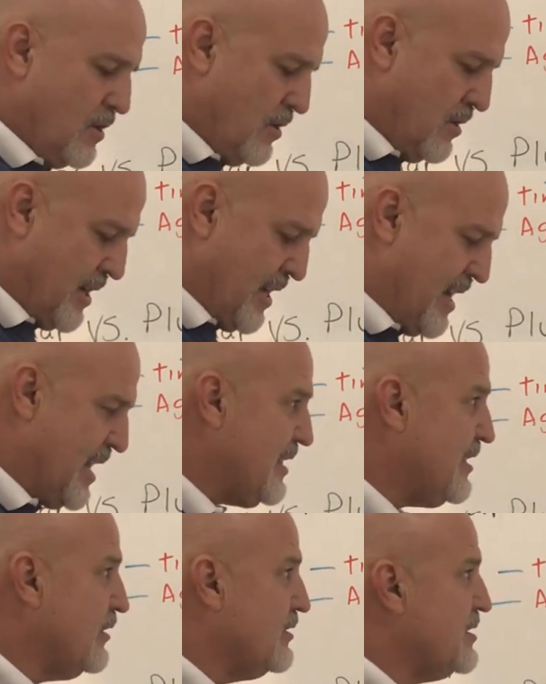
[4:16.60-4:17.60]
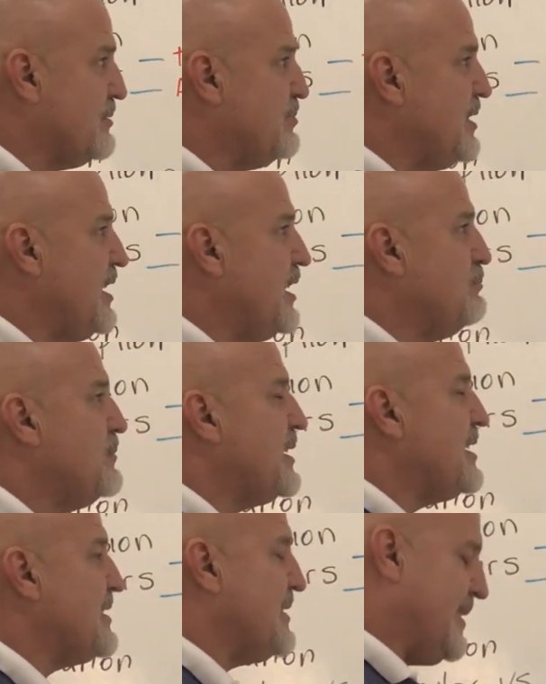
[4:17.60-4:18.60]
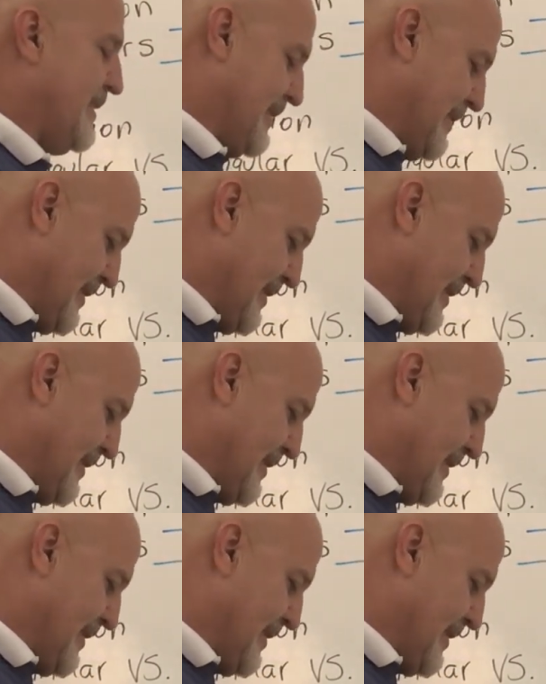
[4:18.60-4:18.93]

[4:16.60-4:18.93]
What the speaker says: Okay, those big buses.